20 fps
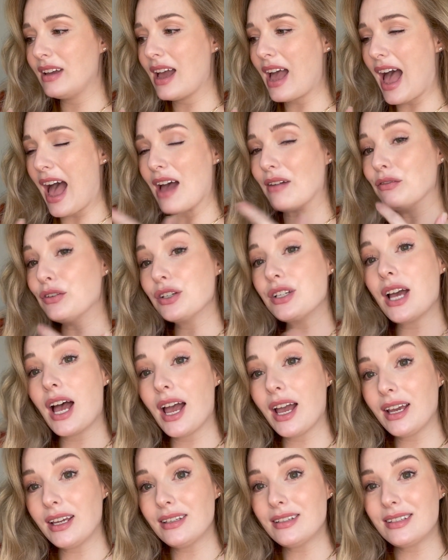
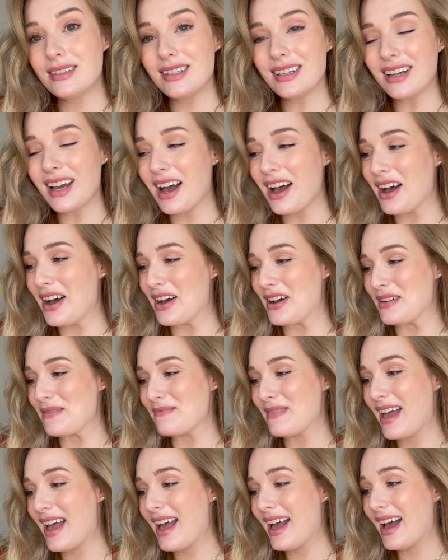advertised.
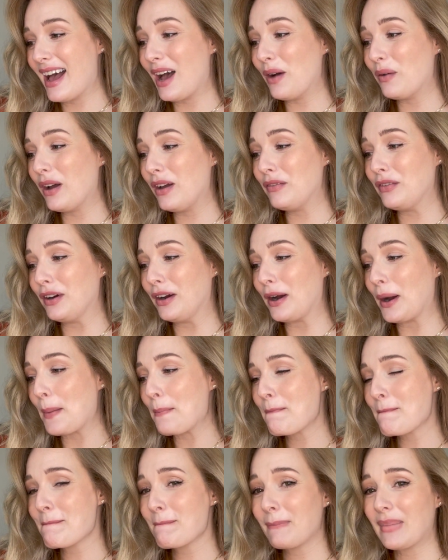However,
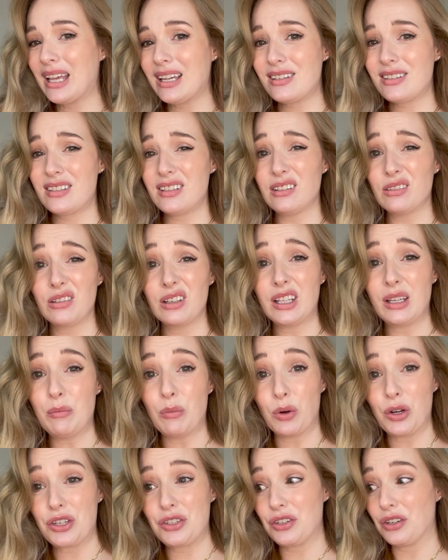it's still really
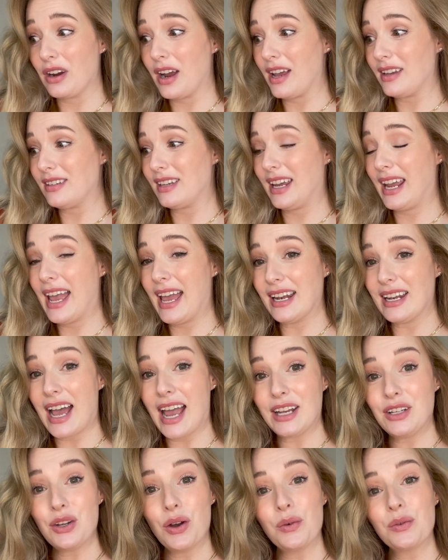moisturizing, and I
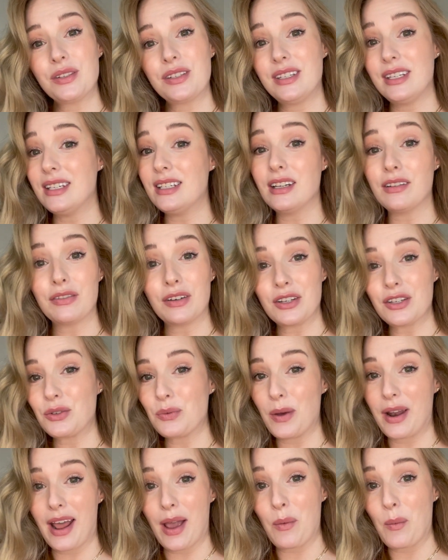don't see a difference
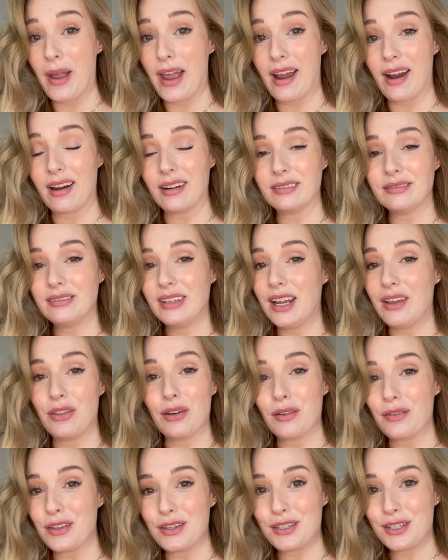when I wear either
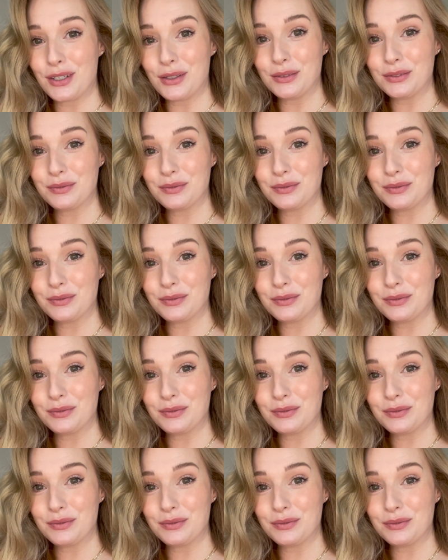of the two.